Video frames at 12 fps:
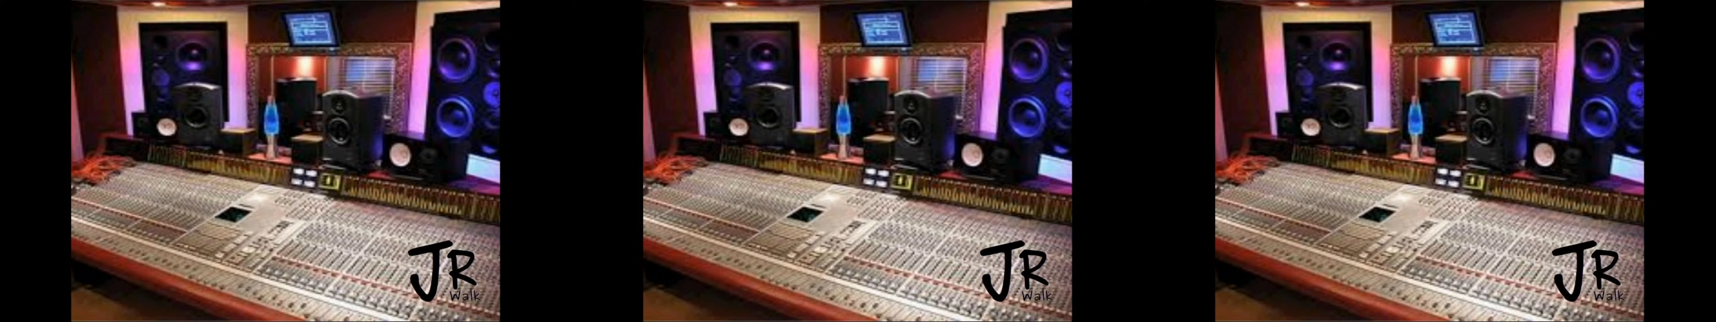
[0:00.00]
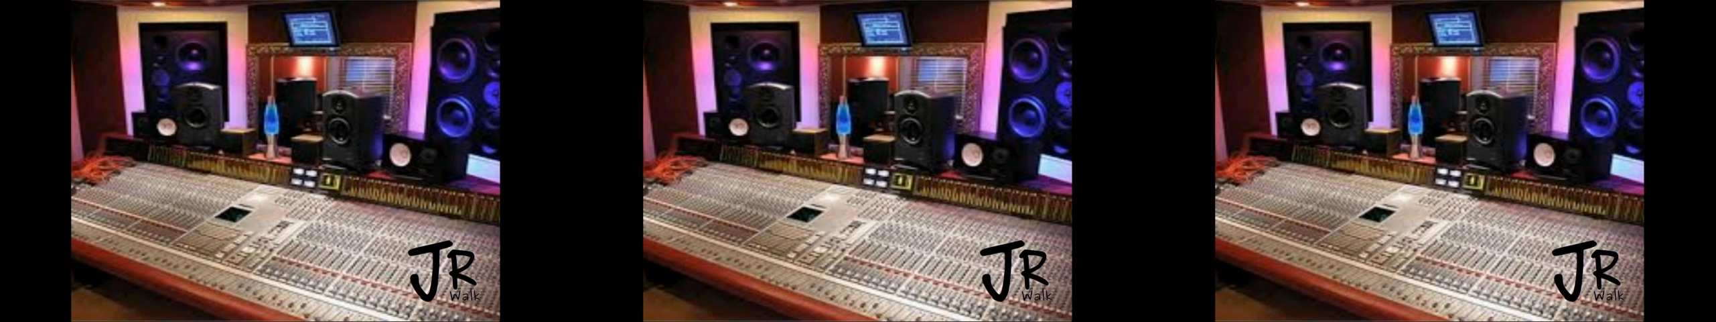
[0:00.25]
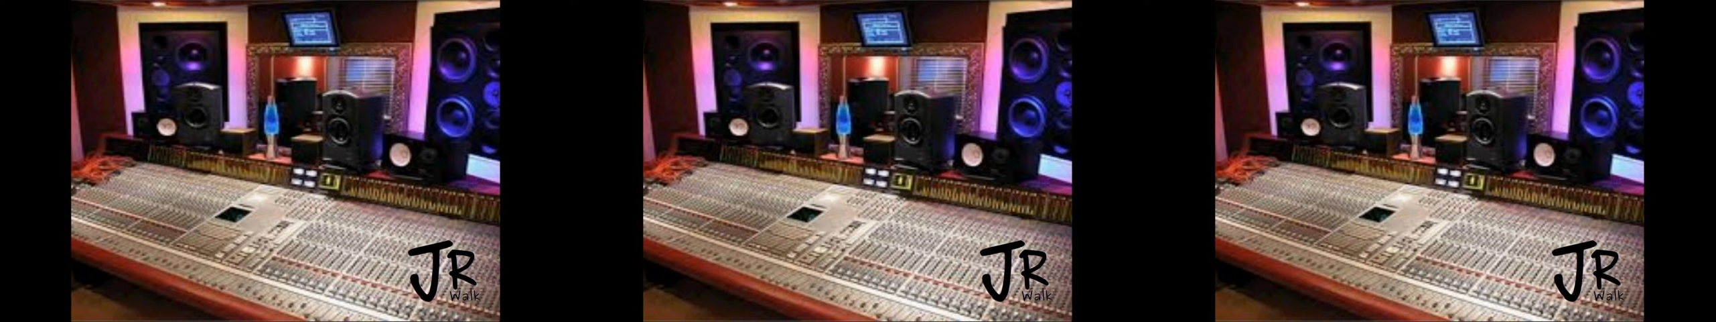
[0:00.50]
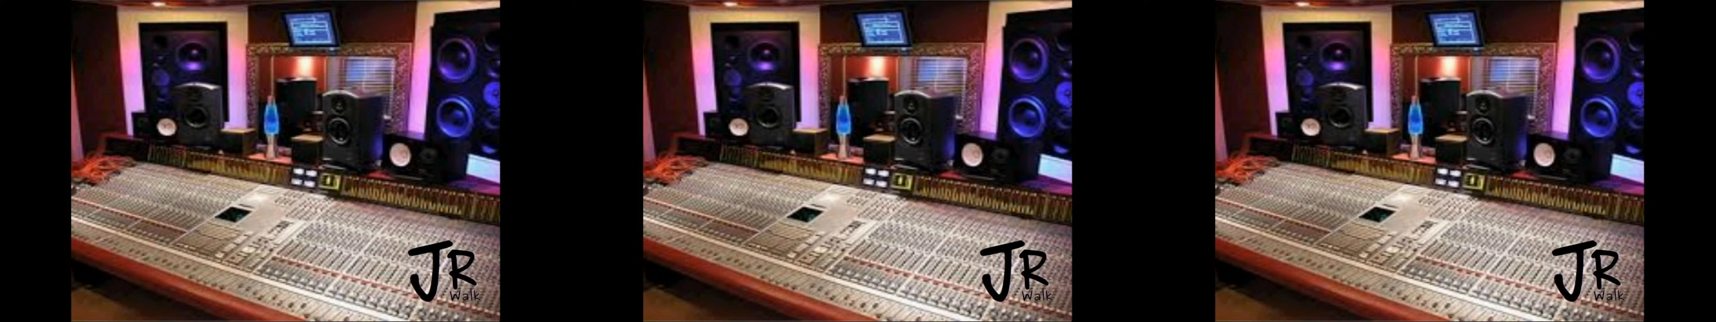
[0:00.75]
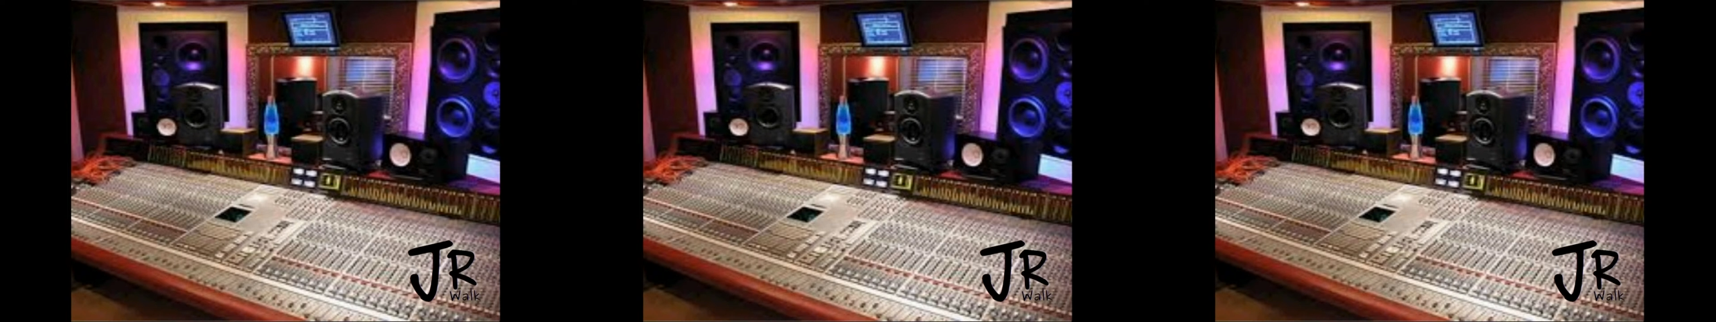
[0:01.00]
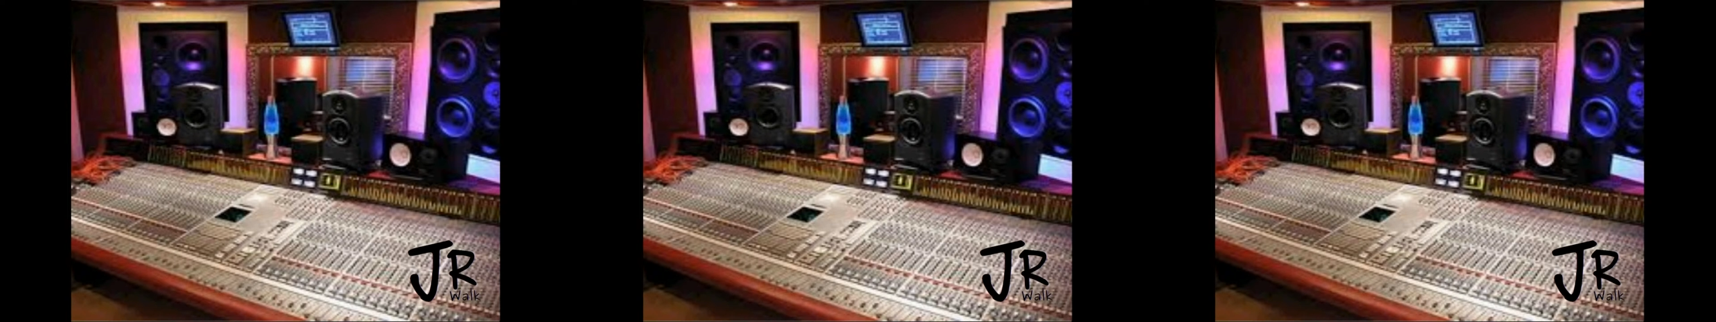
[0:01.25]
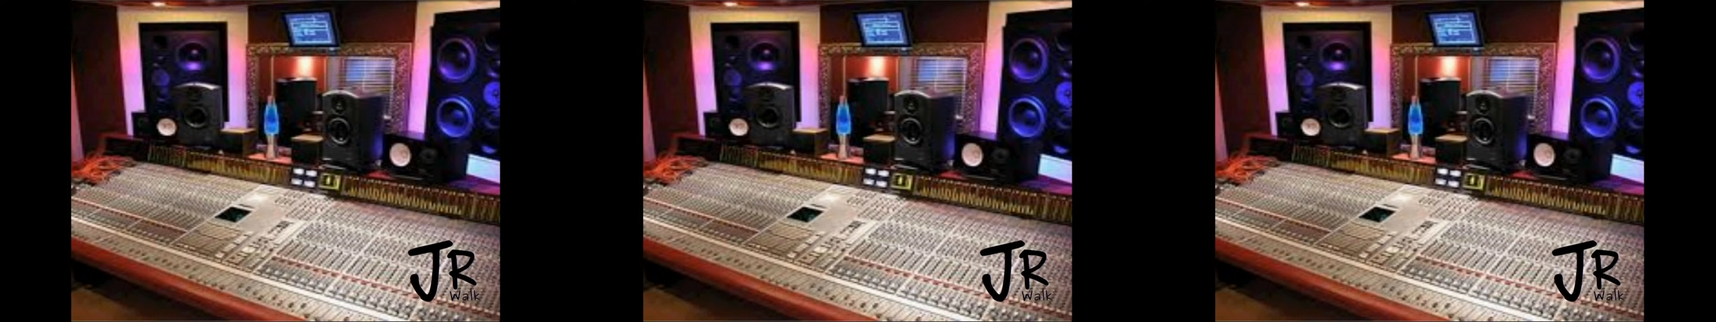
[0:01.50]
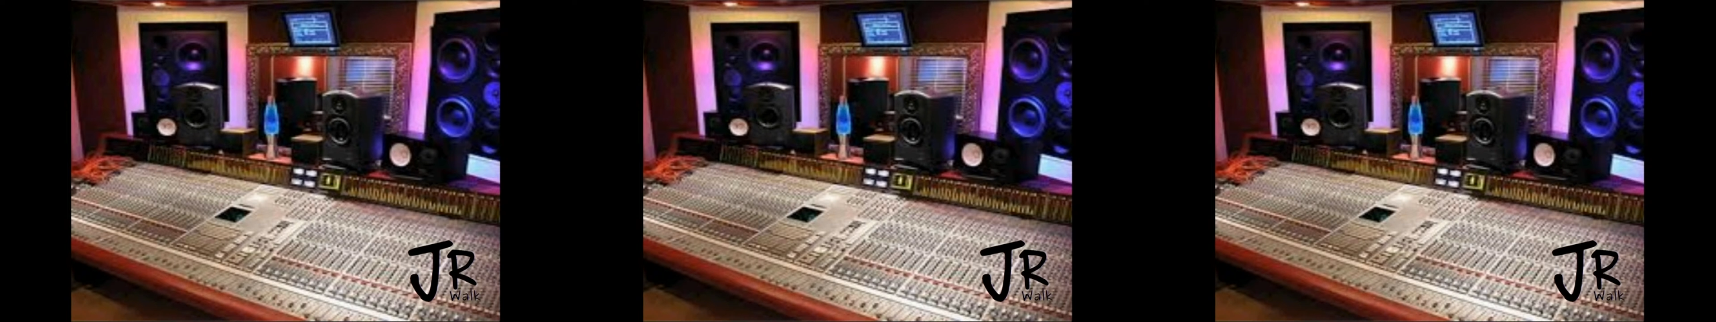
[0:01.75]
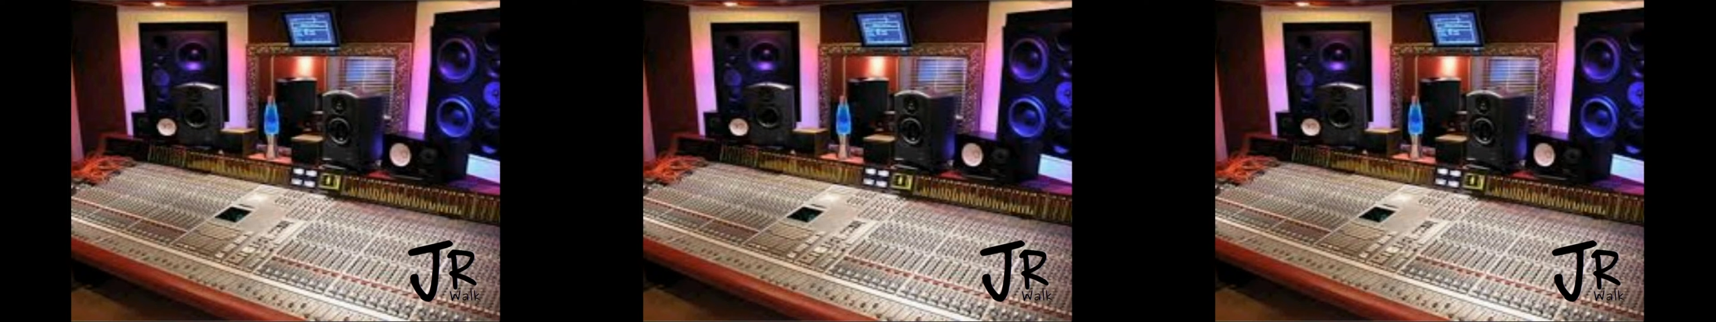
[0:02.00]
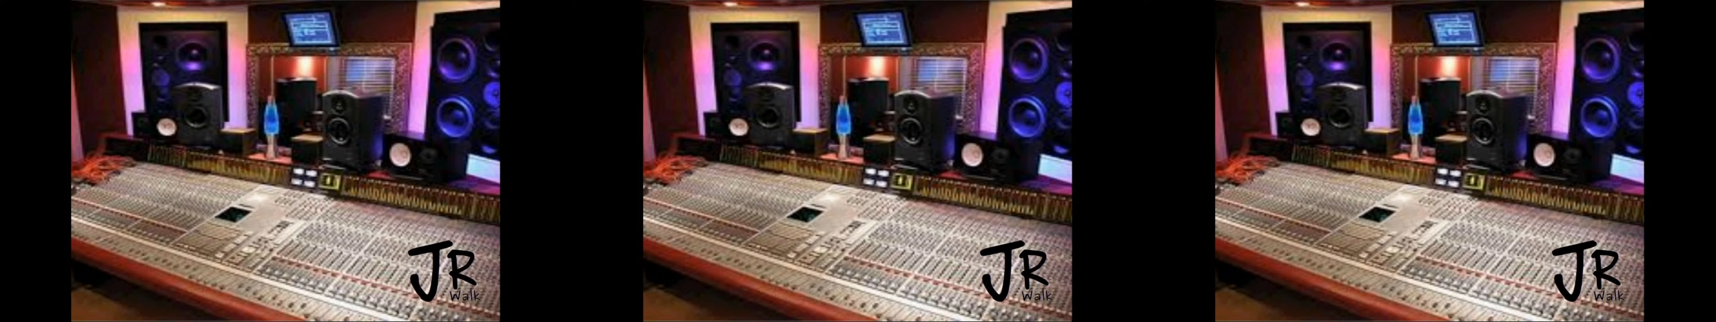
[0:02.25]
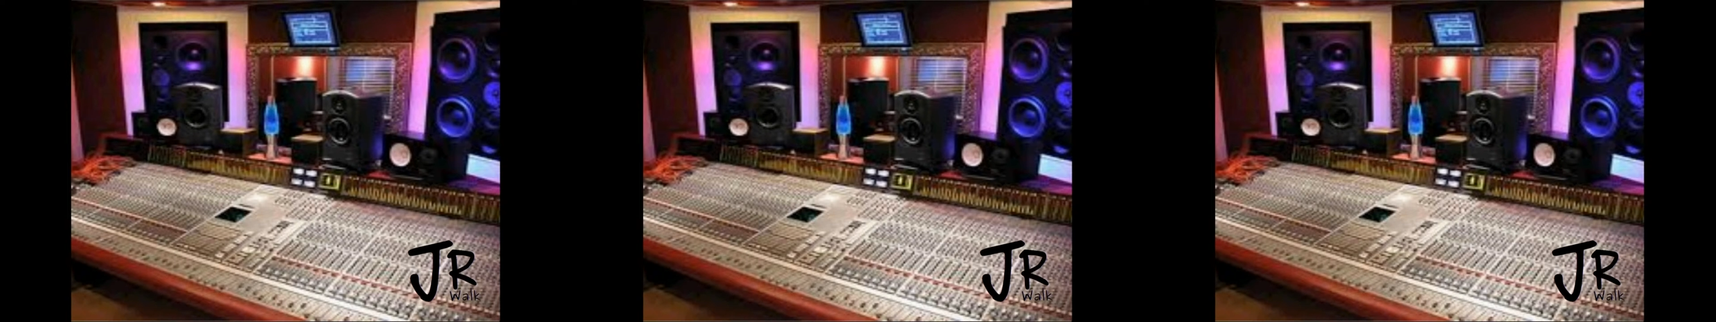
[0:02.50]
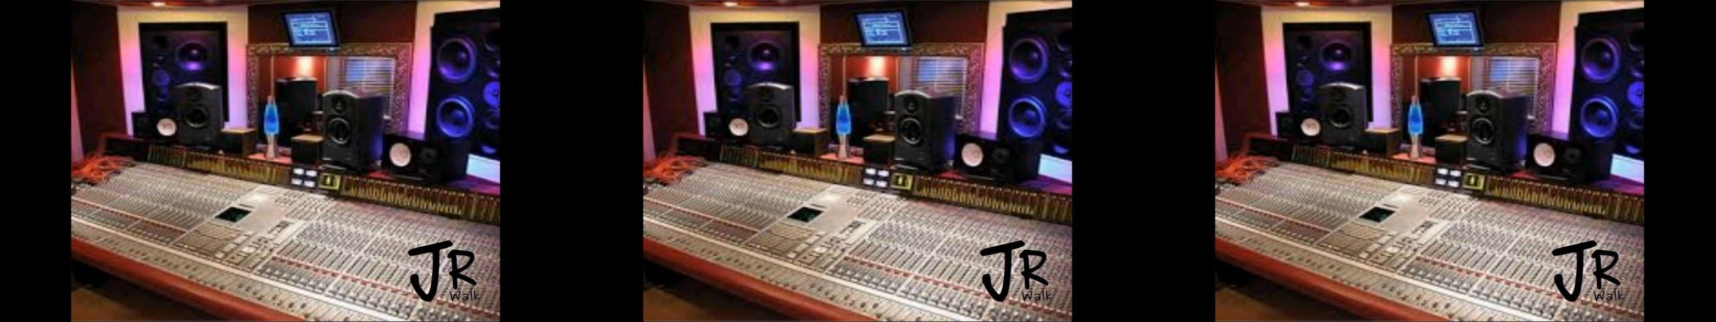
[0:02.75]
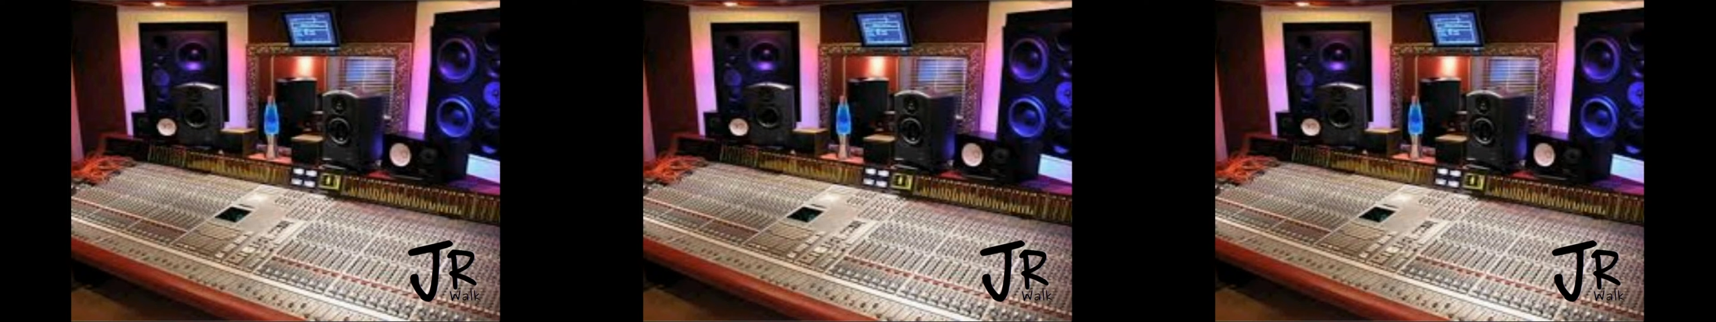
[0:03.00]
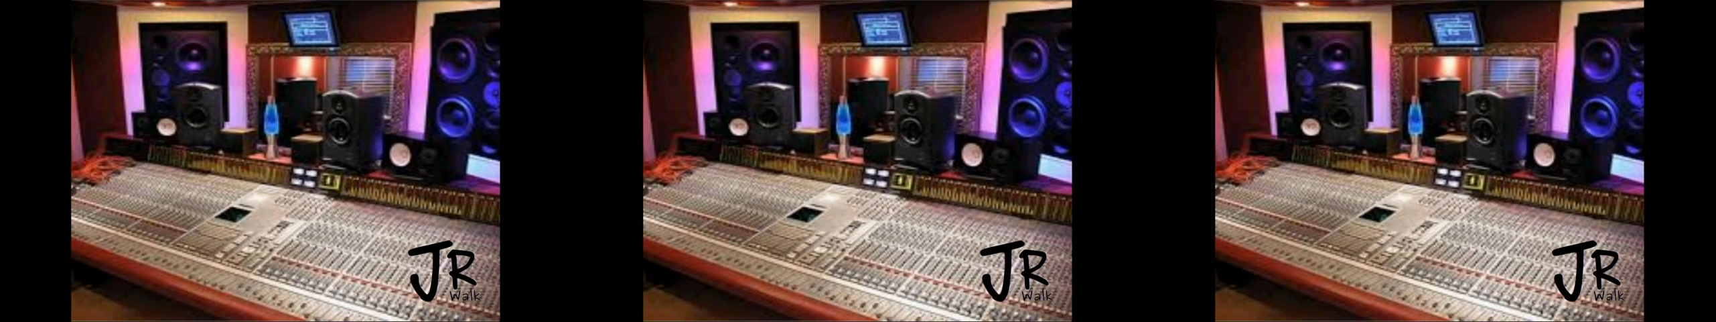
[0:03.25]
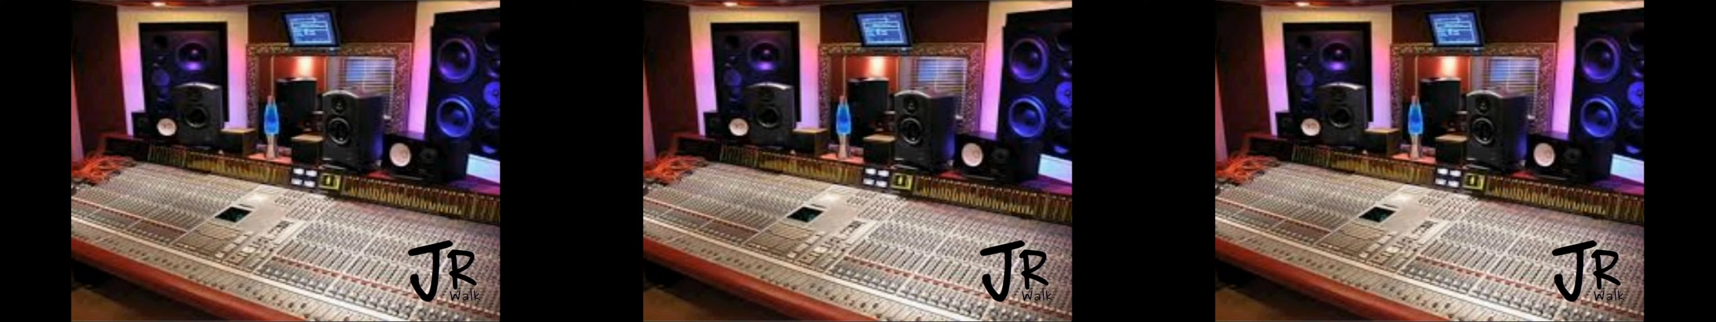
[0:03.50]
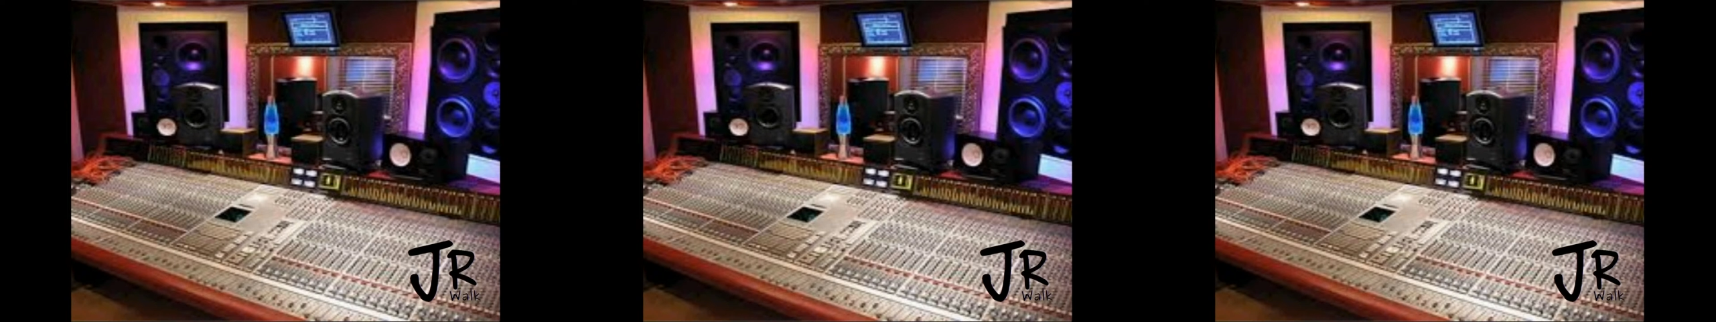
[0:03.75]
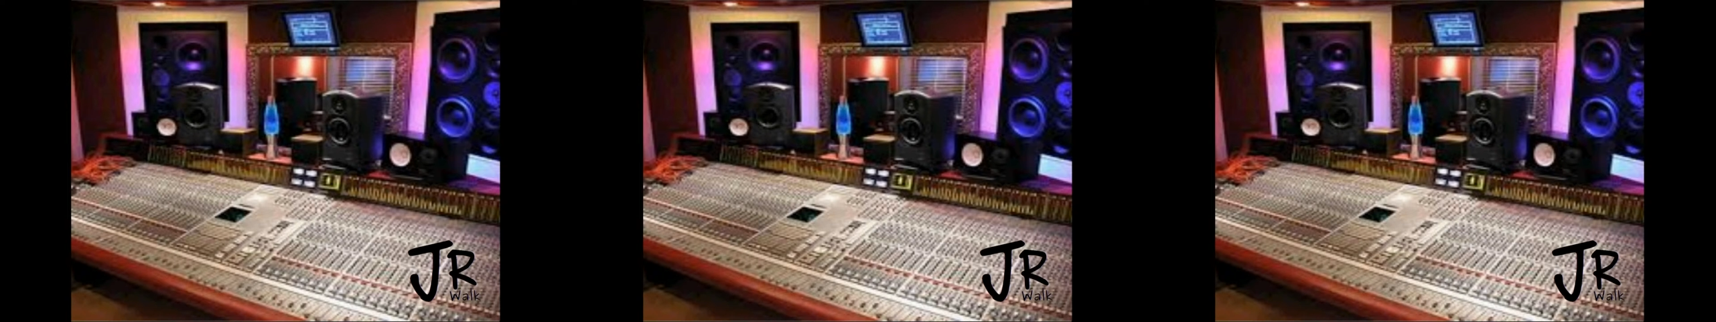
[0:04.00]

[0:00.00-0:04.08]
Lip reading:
[unreadable: no face in view]